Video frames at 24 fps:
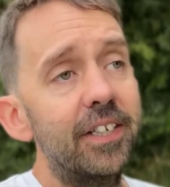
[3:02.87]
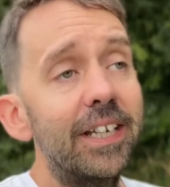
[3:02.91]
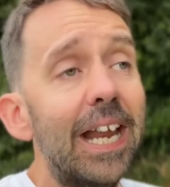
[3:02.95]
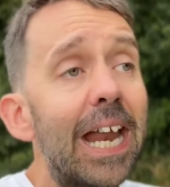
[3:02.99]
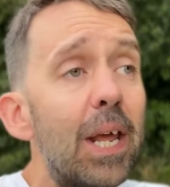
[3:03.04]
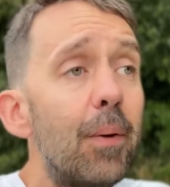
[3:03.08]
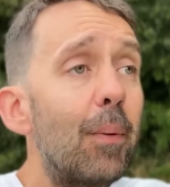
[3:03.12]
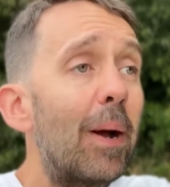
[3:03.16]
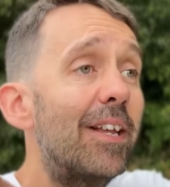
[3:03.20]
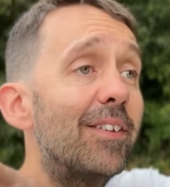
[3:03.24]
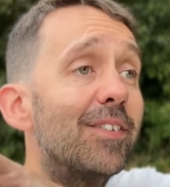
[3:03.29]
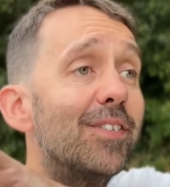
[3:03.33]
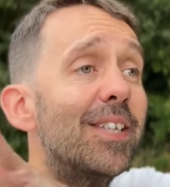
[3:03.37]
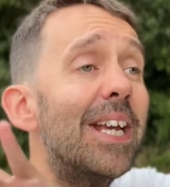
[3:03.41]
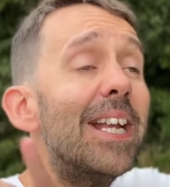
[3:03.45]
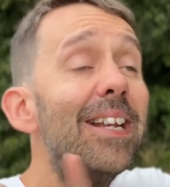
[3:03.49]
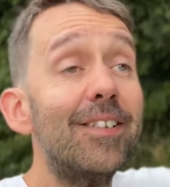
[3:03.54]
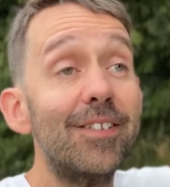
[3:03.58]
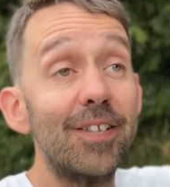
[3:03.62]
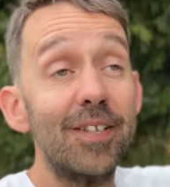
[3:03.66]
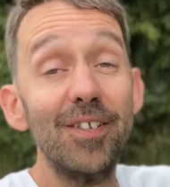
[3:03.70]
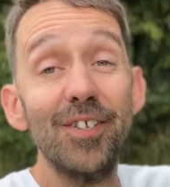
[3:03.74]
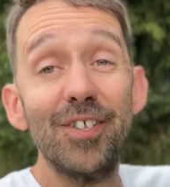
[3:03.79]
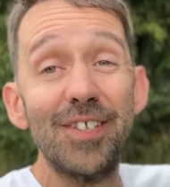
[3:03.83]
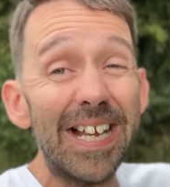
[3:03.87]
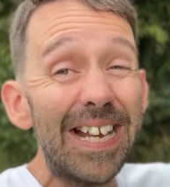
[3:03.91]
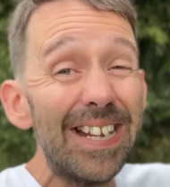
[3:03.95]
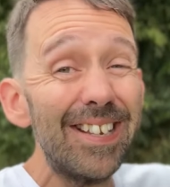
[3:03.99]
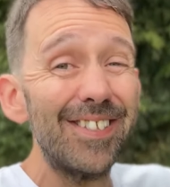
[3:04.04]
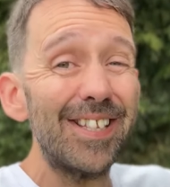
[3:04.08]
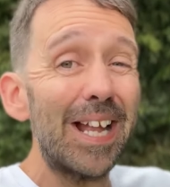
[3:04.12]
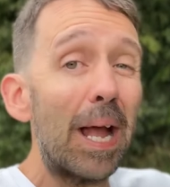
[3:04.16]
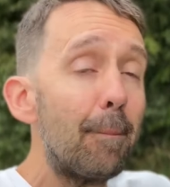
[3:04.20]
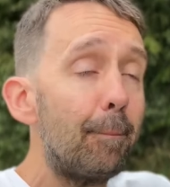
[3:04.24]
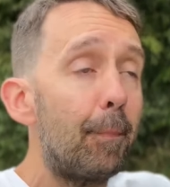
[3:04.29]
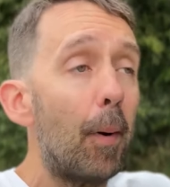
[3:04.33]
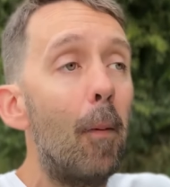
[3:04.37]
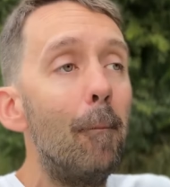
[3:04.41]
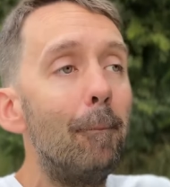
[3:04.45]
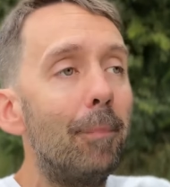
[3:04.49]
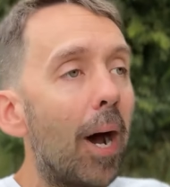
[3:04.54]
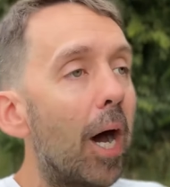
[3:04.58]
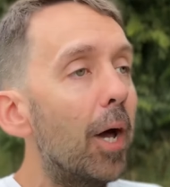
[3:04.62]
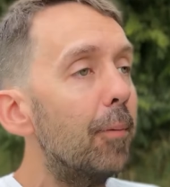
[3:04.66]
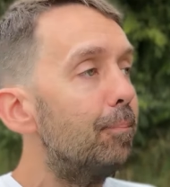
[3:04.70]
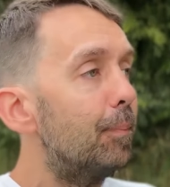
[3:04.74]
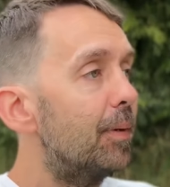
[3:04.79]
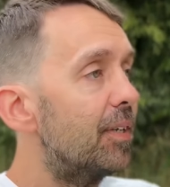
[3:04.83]
And anyway, since that
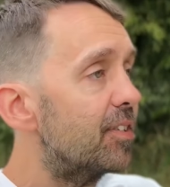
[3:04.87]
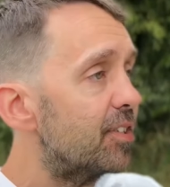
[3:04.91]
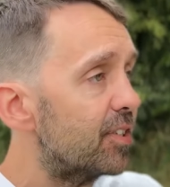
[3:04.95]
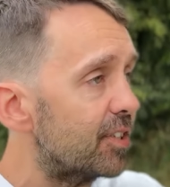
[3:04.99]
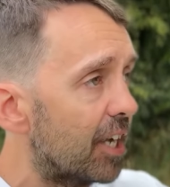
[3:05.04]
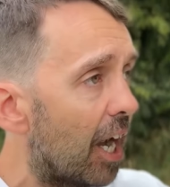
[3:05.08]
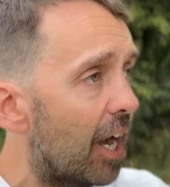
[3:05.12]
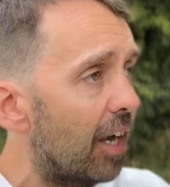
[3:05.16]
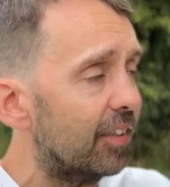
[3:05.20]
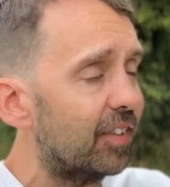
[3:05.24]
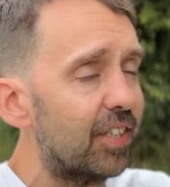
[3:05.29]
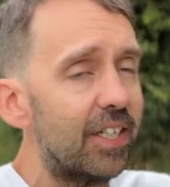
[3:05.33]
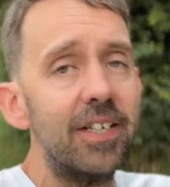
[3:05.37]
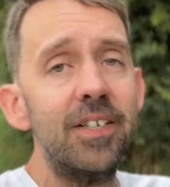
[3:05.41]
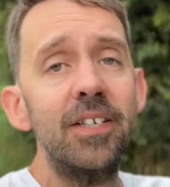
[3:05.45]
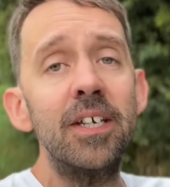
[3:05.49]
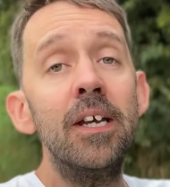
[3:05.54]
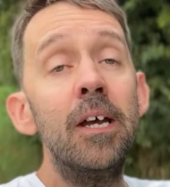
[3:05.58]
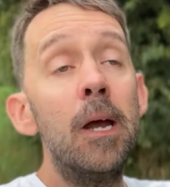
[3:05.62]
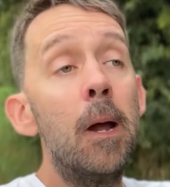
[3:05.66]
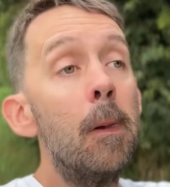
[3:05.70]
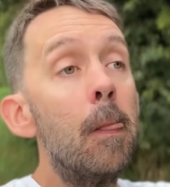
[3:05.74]
bombardment started,